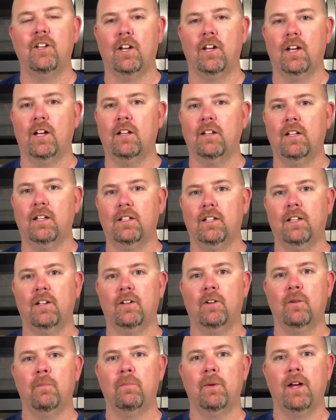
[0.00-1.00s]
can click the
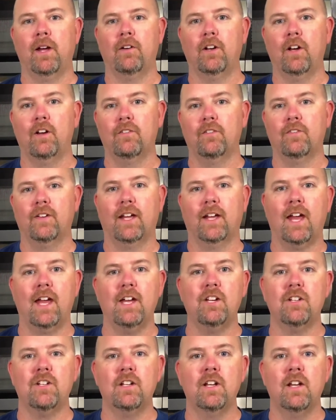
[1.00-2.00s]
little bell
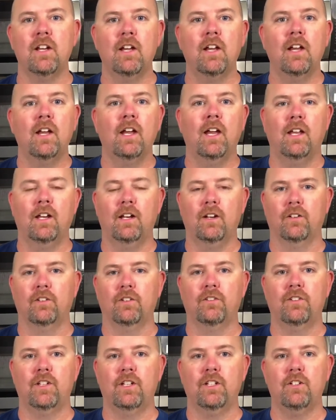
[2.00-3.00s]
notification and it'll
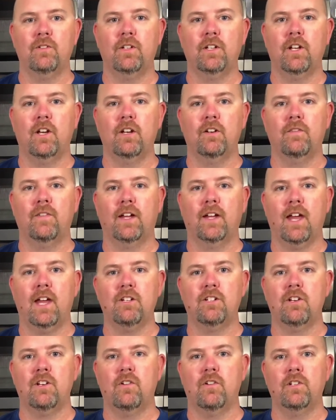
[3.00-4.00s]
send you a
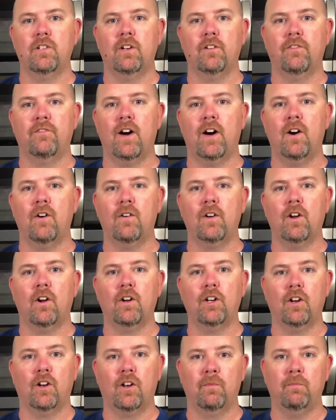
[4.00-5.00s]
notification on your phone or
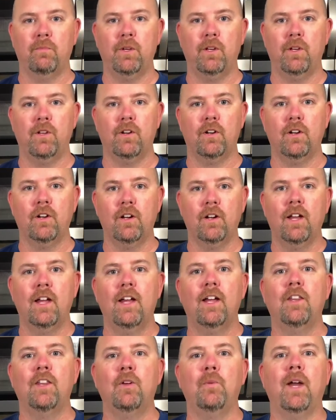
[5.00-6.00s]
your computer
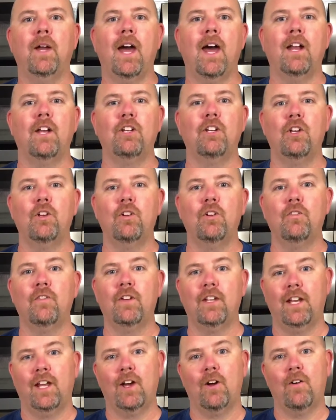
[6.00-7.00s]
that we got a new
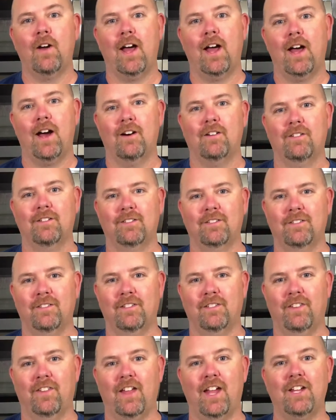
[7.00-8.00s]
video out.
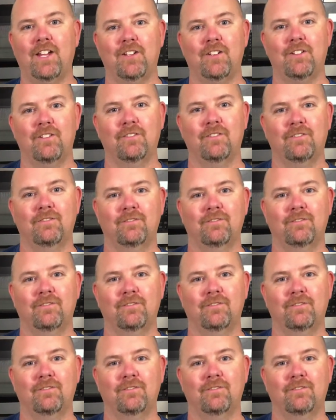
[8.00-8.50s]
Thank you.